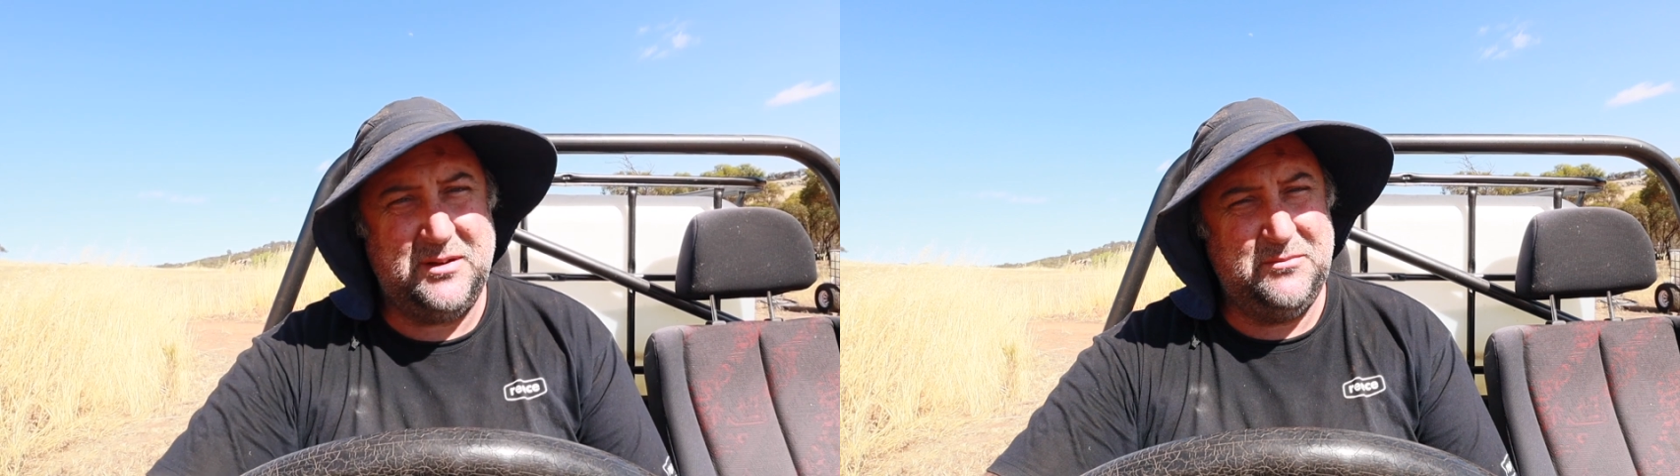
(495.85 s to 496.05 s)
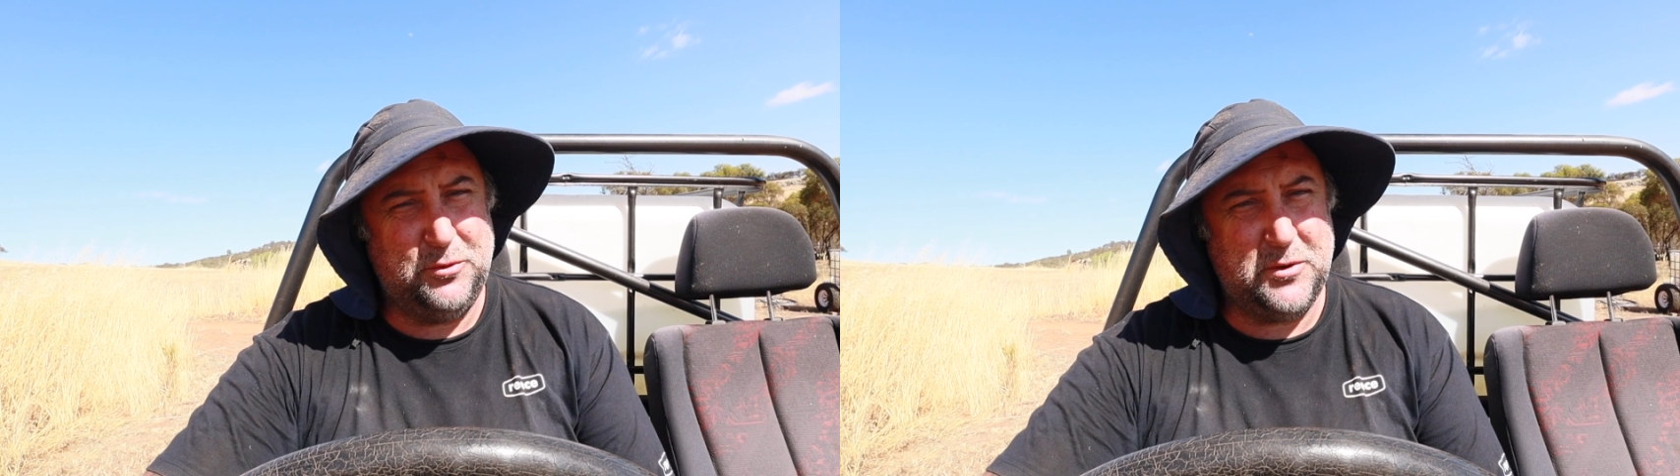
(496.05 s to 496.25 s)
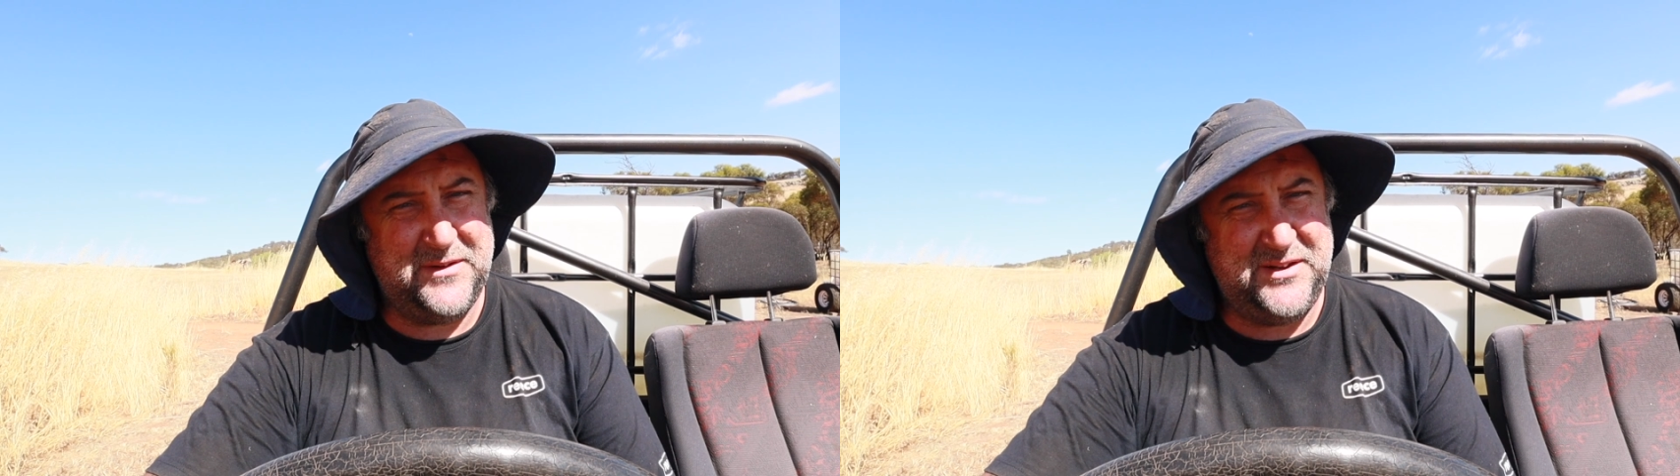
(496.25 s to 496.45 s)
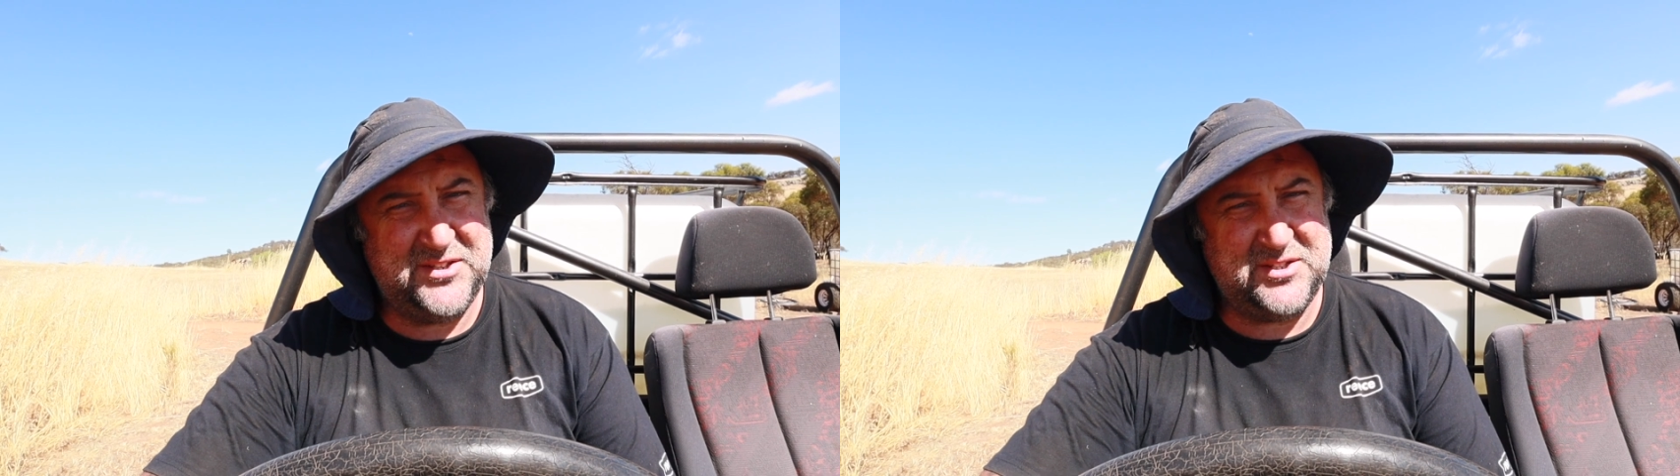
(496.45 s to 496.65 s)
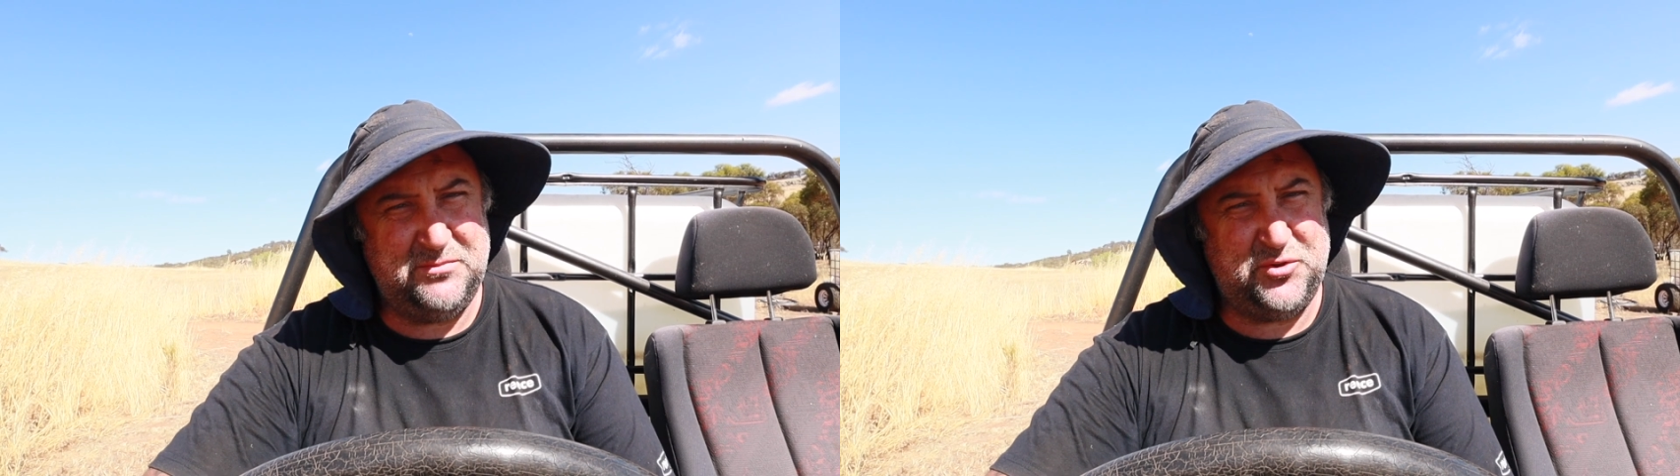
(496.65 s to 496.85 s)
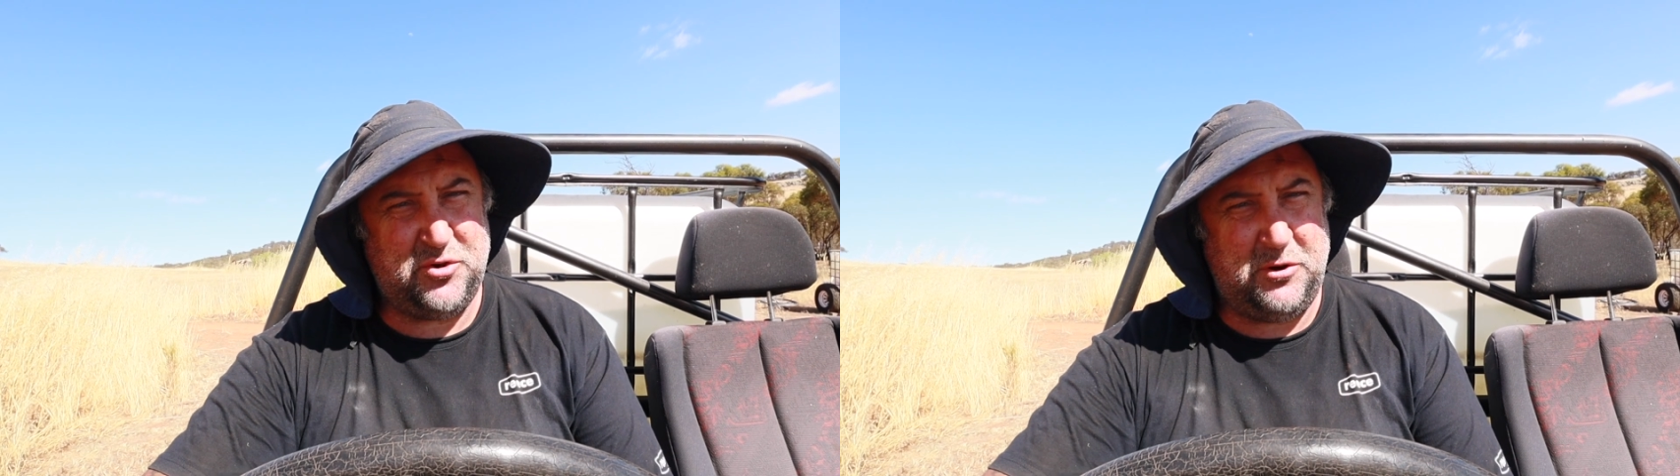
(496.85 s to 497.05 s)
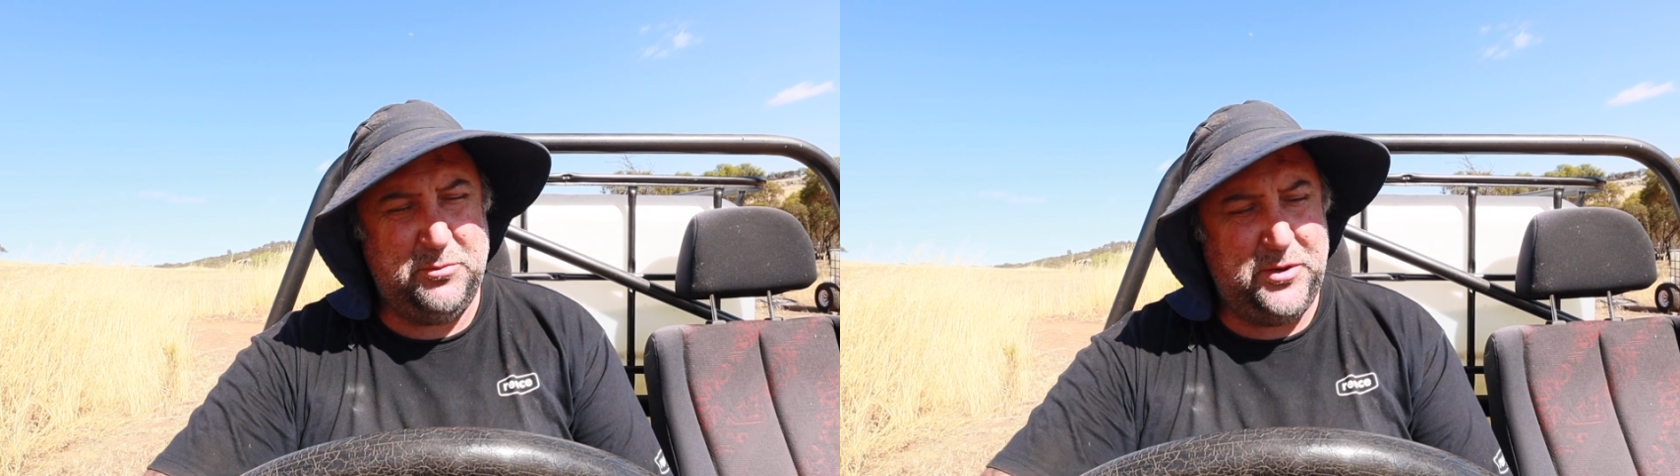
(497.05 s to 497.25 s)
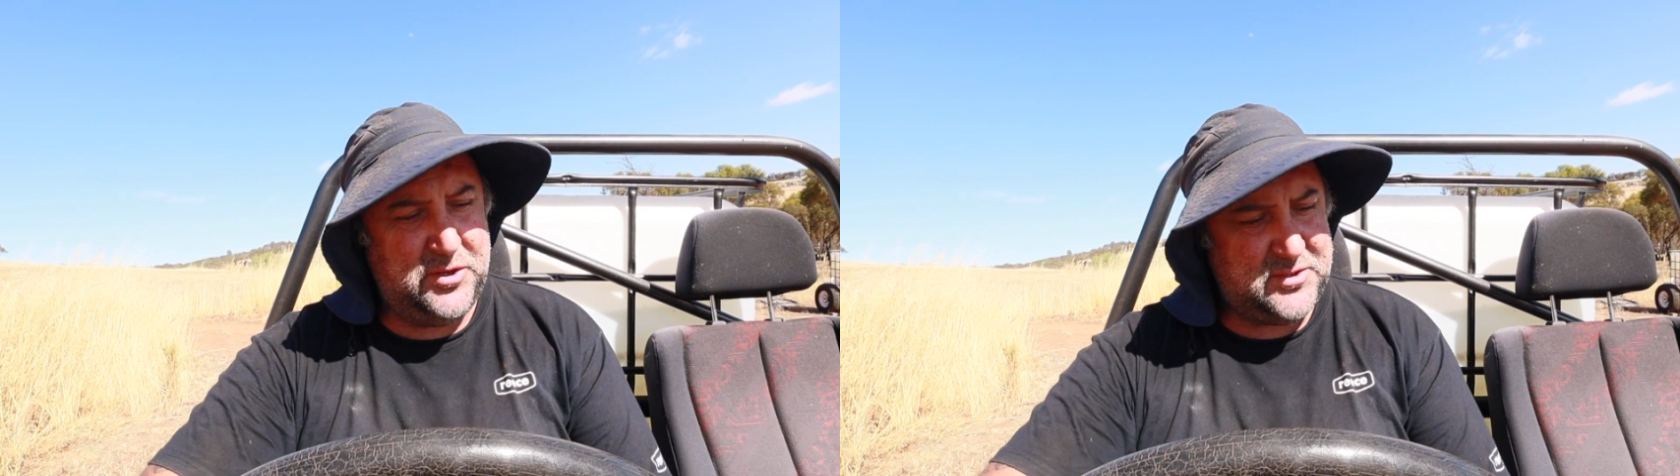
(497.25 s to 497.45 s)
I'm more of a Nissan Patrol
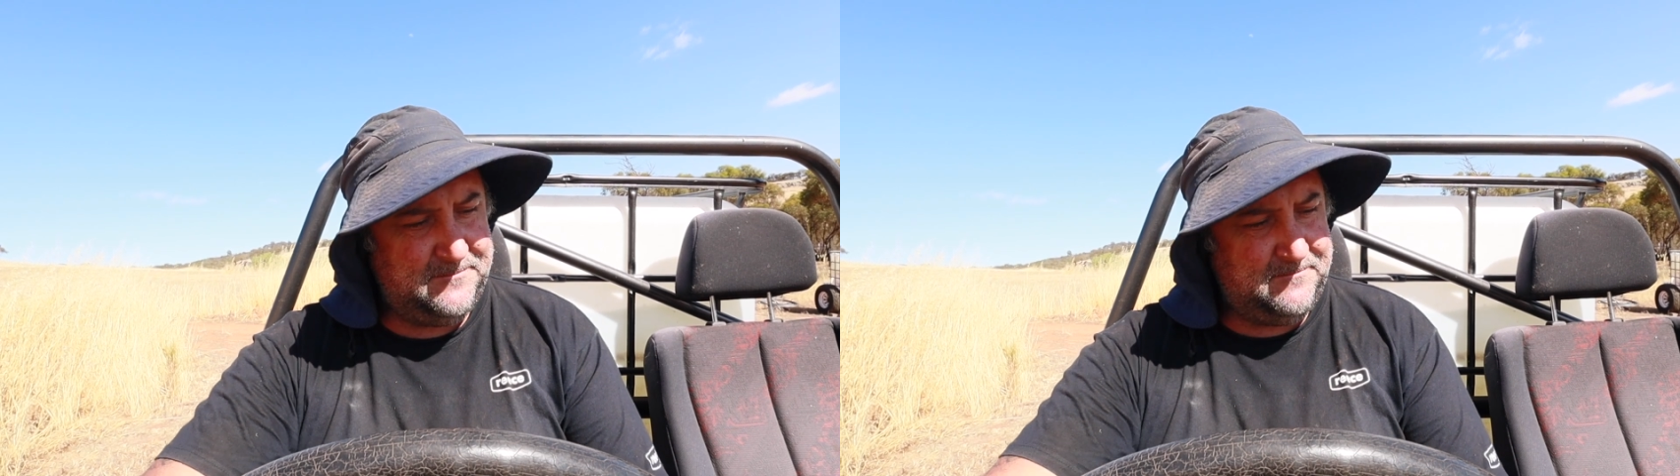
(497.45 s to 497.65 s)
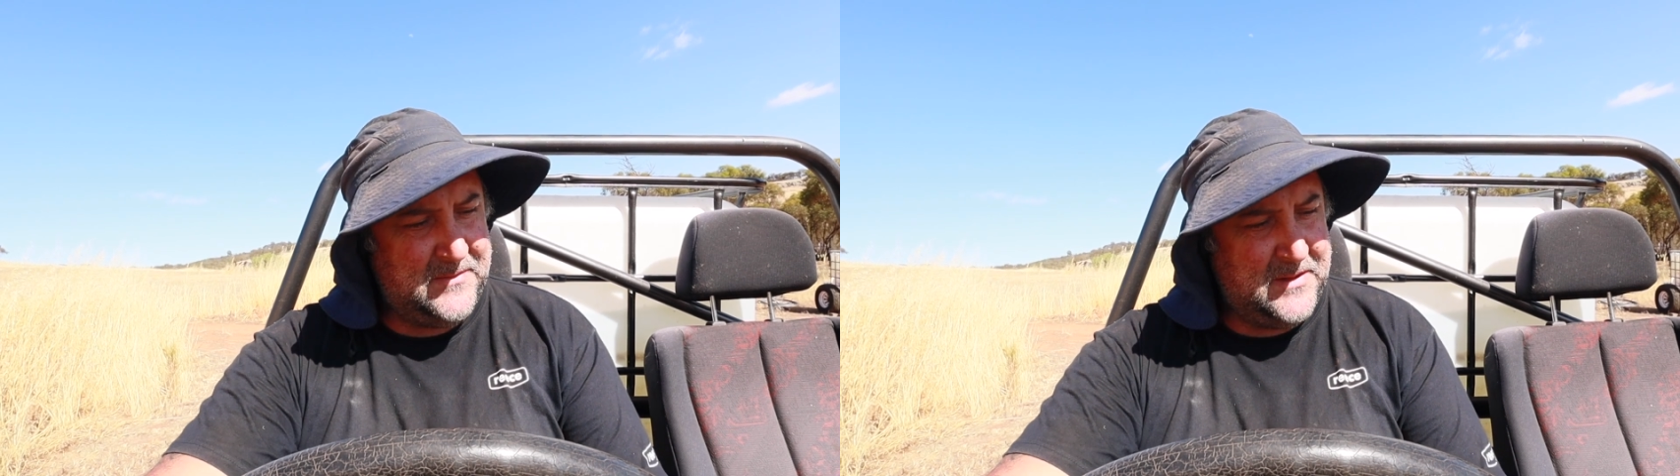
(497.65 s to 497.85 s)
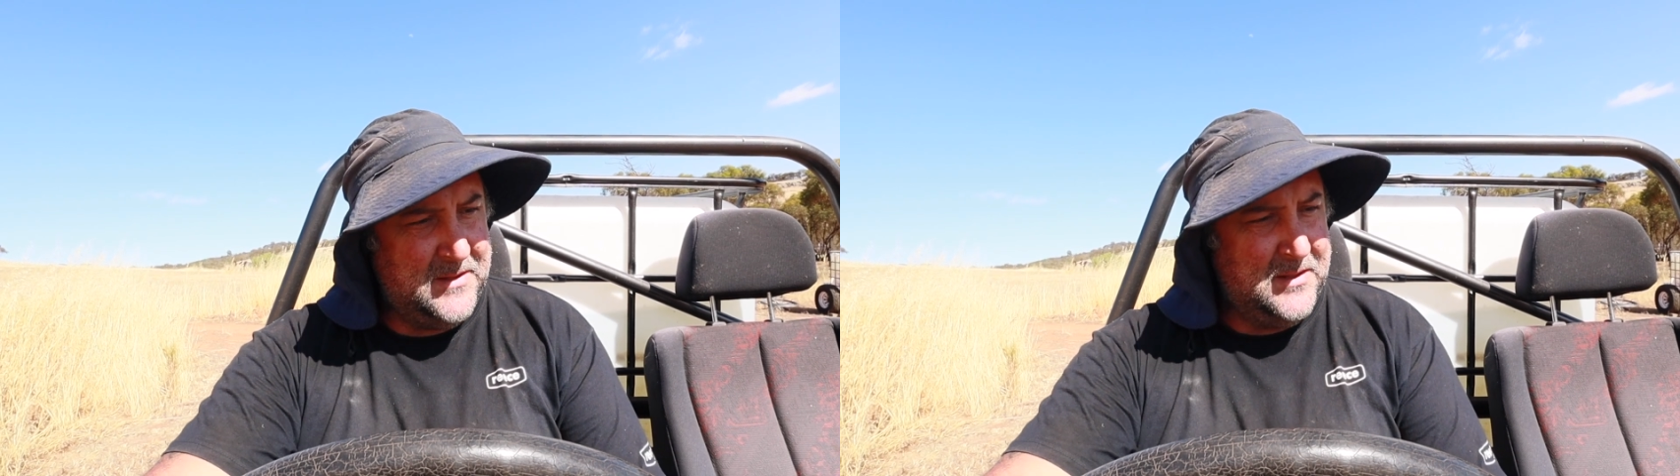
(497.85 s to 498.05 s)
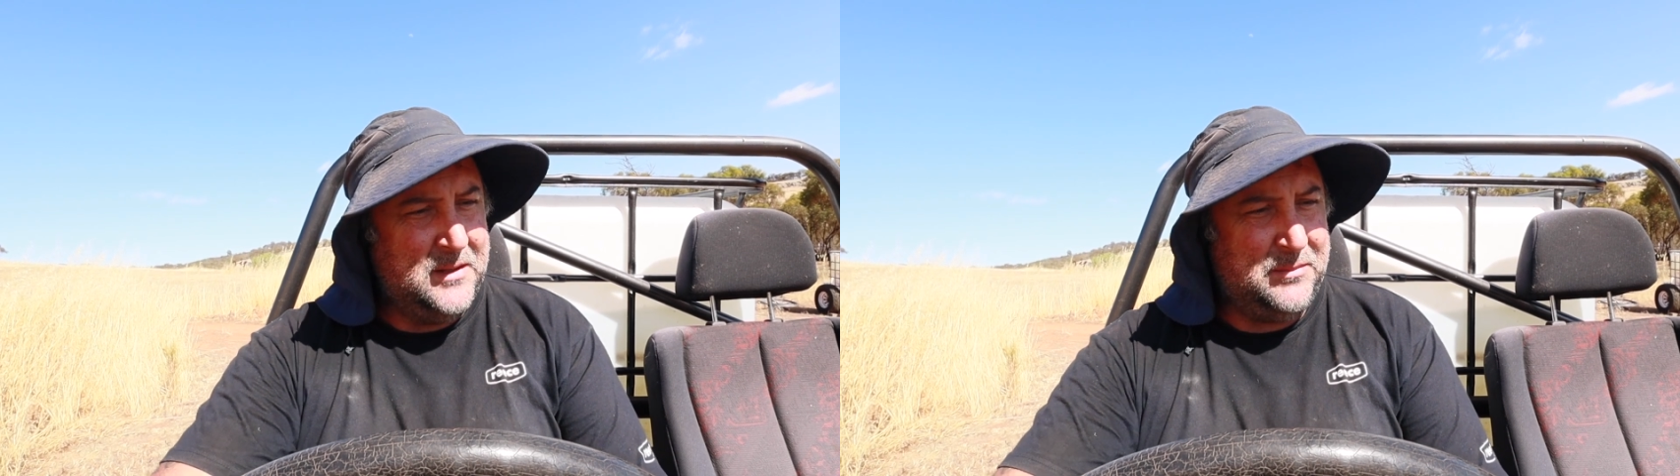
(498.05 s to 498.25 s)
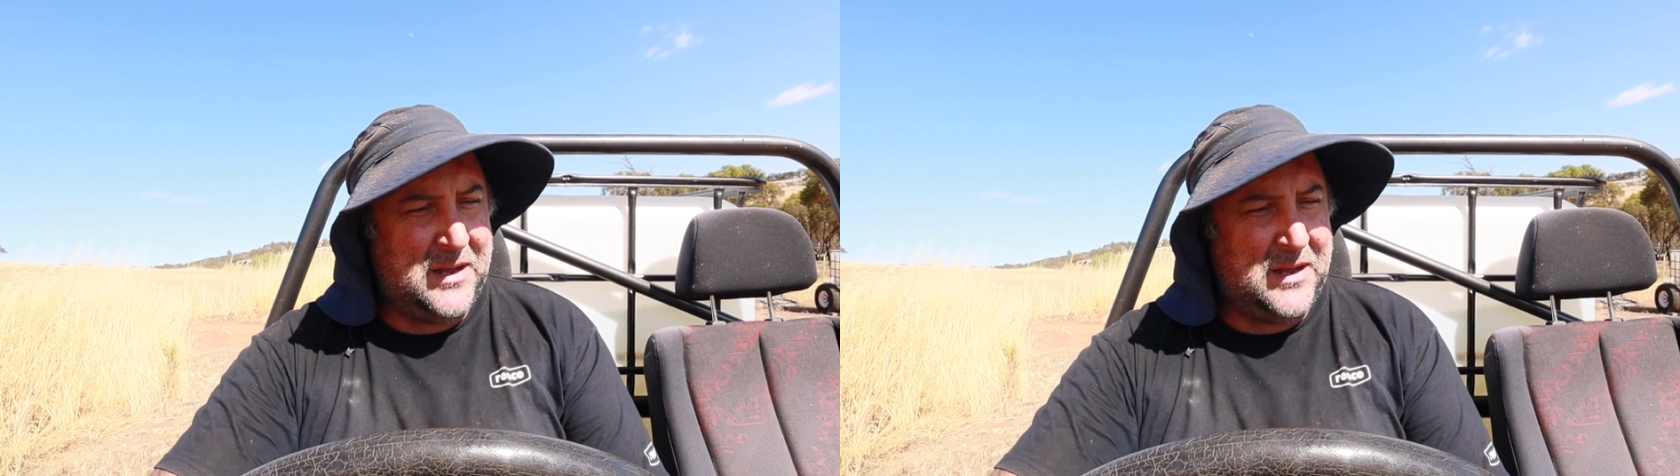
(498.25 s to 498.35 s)
person,